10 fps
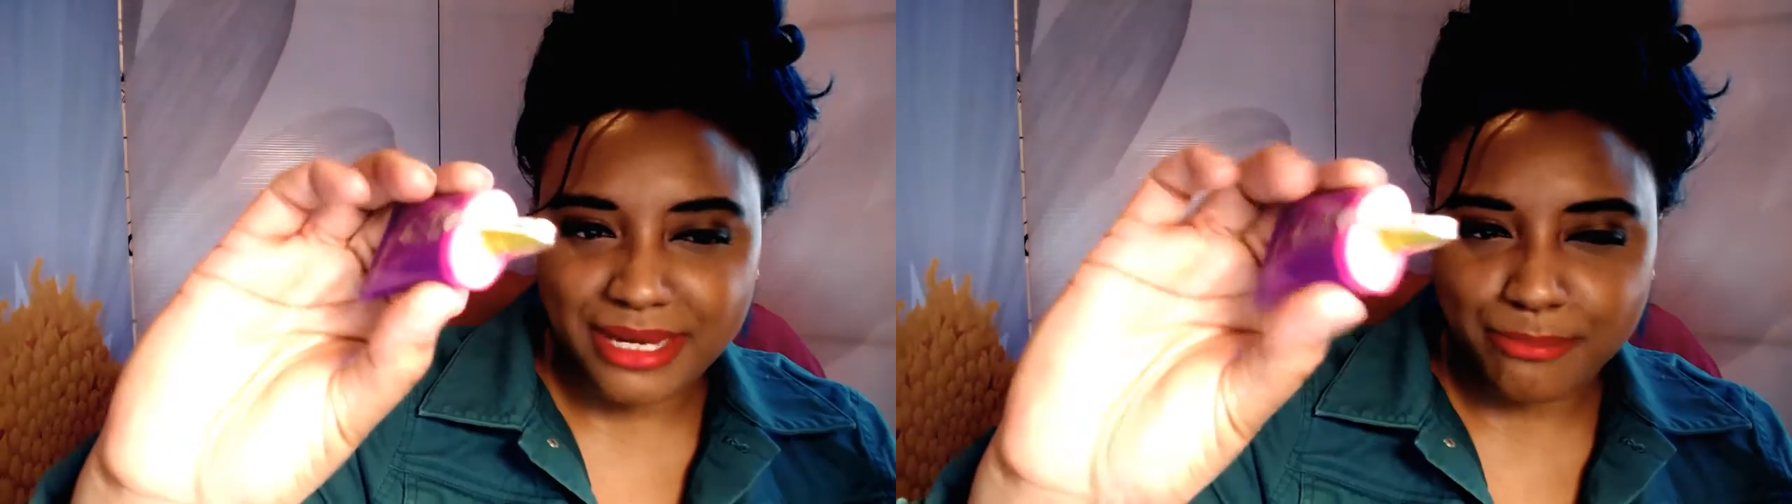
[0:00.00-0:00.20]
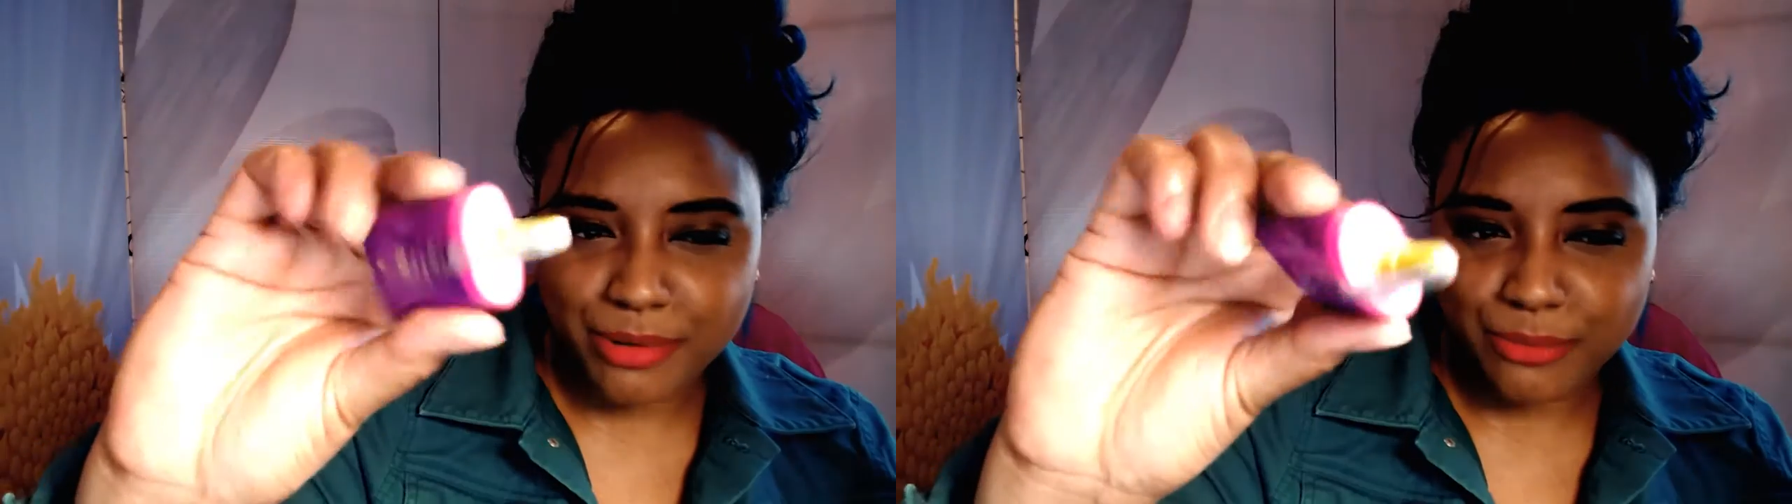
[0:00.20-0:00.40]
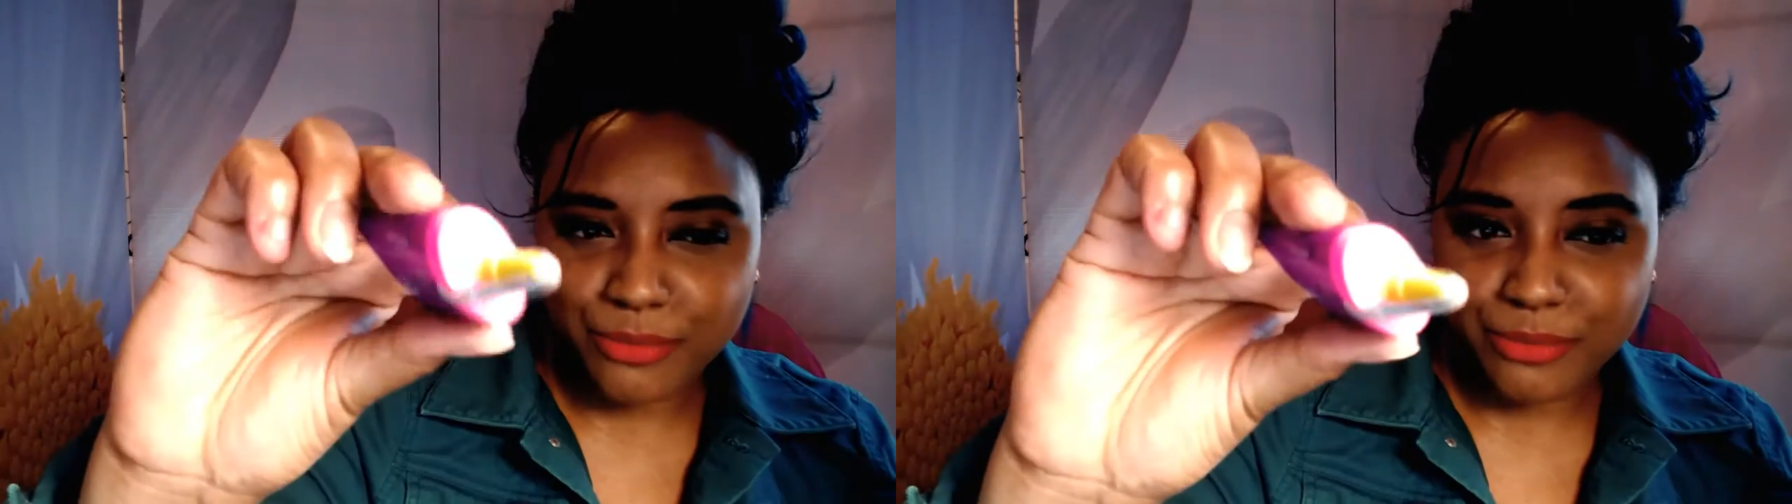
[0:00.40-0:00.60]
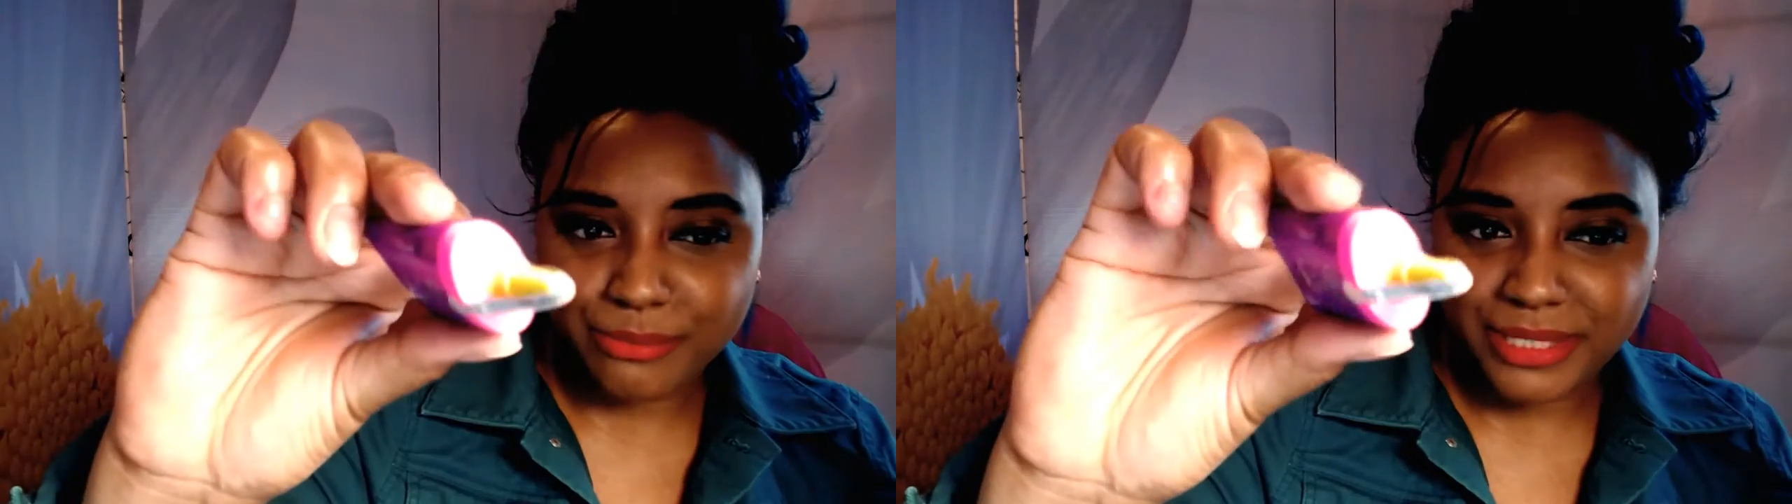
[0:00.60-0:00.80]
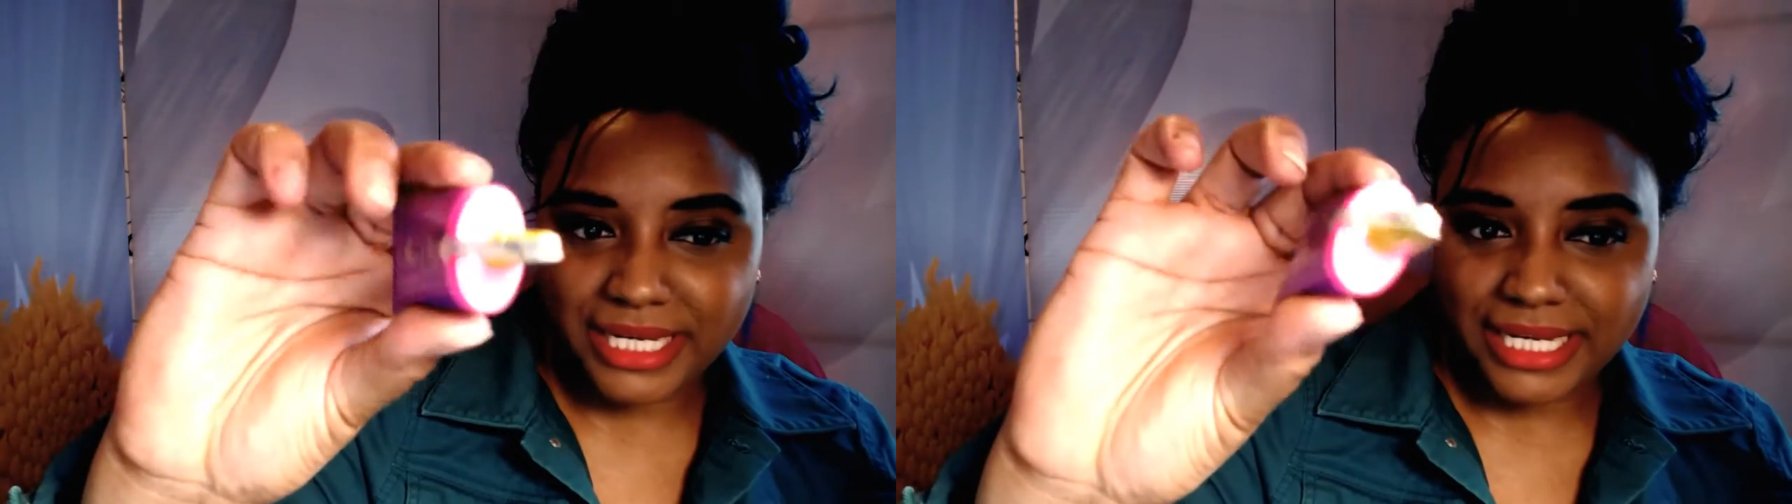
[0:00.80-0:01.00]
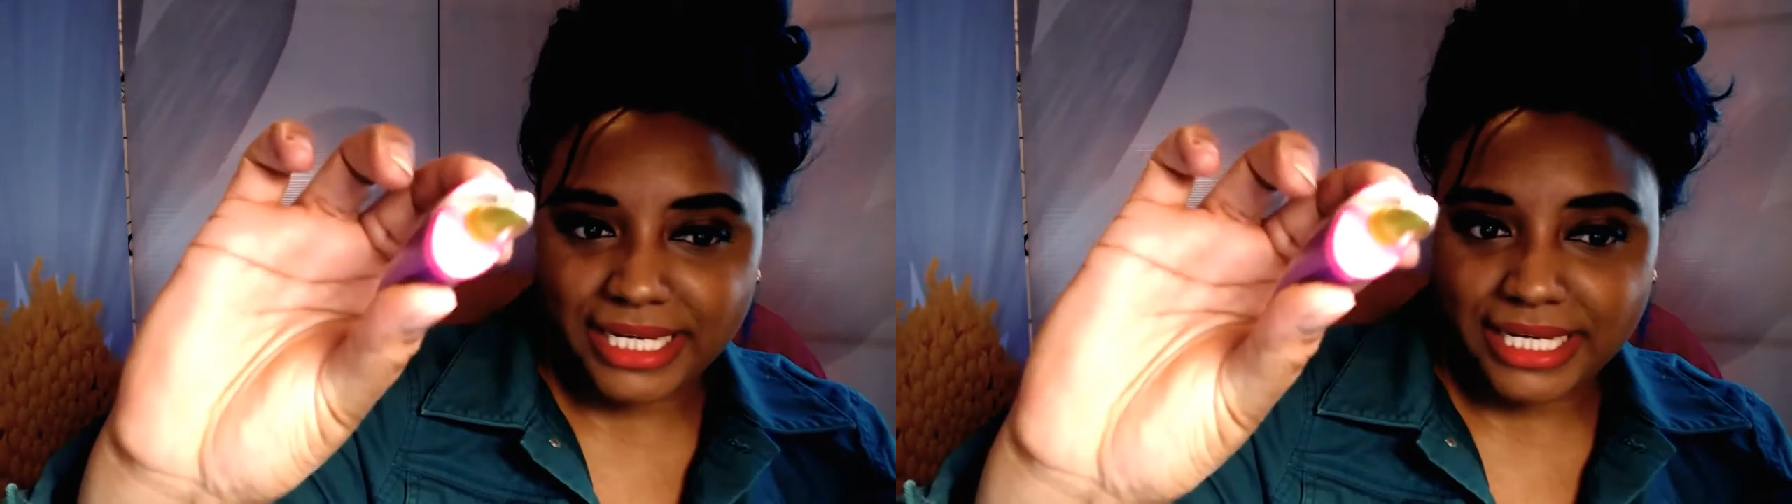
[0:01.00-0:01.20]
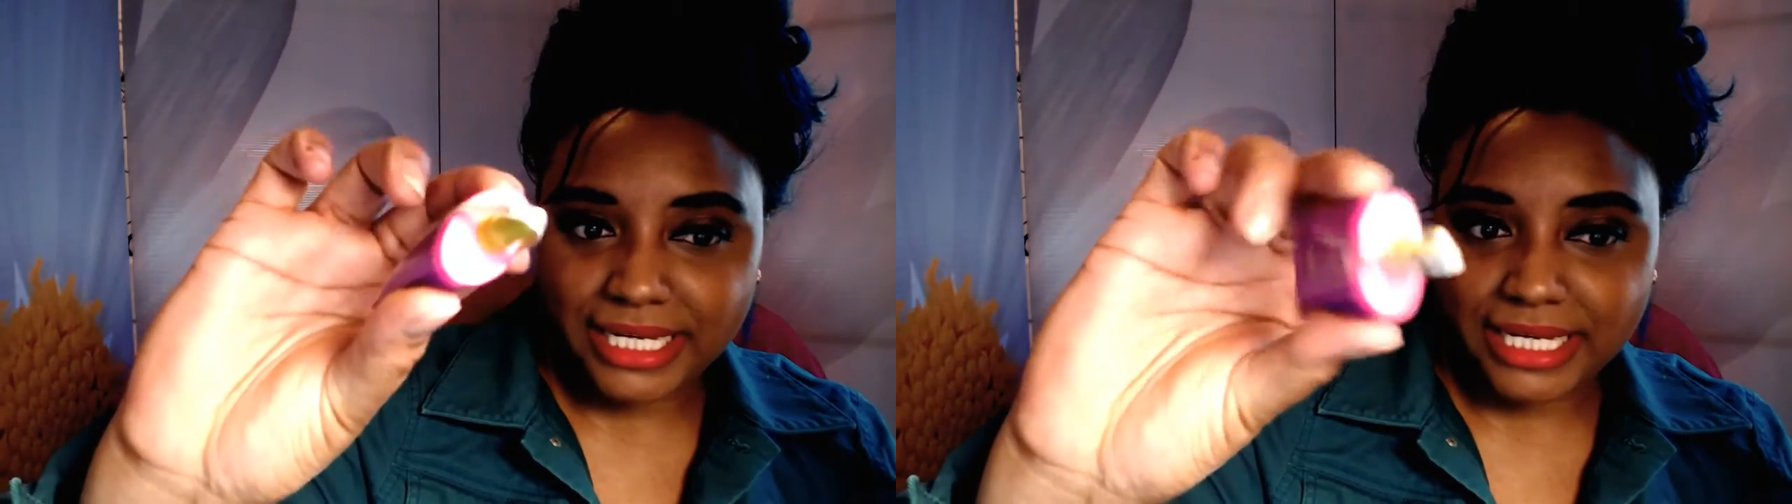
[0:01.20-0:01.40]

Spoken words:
a bubble pink